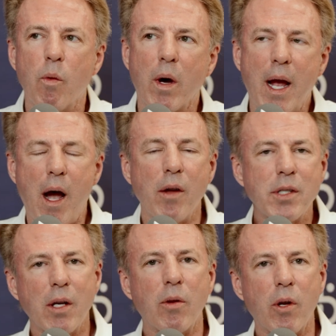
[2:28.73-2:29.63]
what I
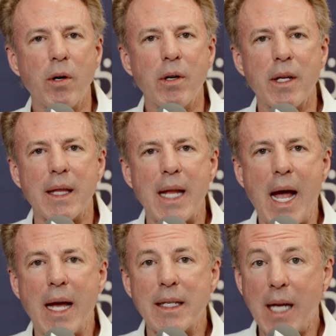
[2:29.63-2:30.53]
also learned in
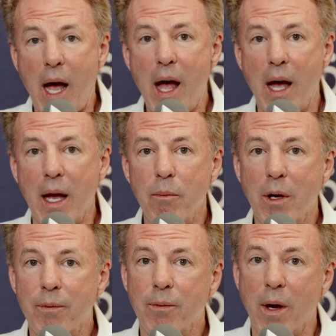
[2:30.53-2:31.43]
that time
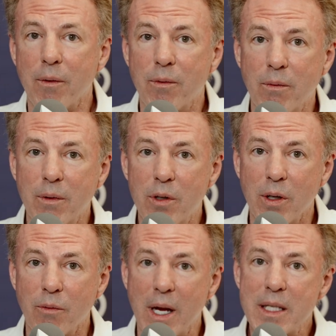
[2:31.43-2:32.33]
of
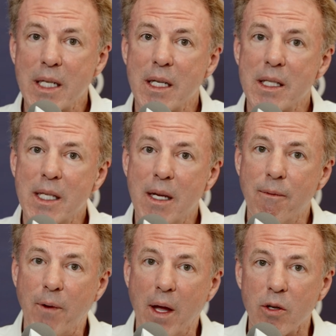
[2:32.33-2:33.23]
doing residency
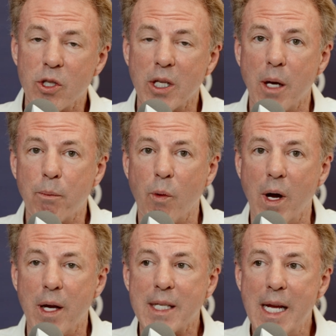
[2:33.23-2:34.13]
and fellowship
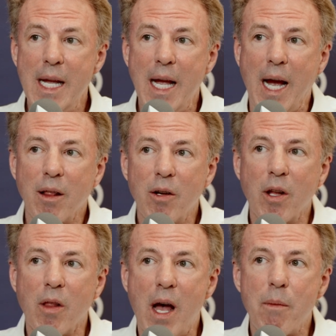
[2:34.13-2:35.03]
was I learned
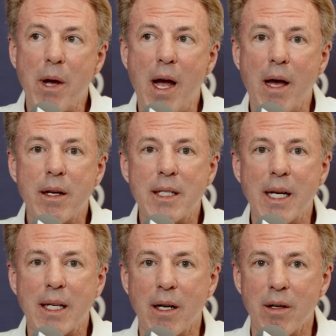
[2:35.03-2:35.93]
a lot about how to
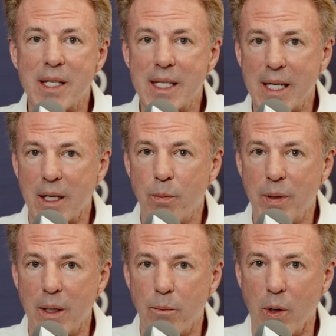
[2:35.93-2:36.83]
take care of sick
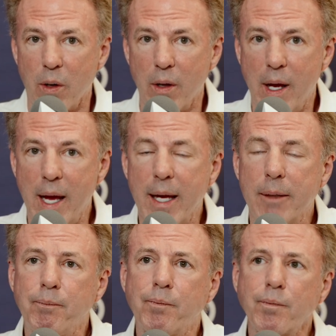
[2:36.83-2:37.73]
people.
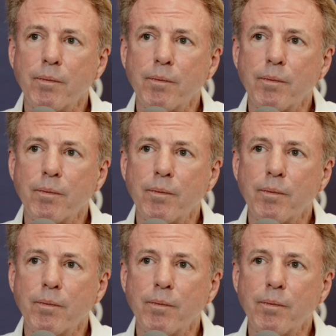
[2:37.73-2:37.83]
And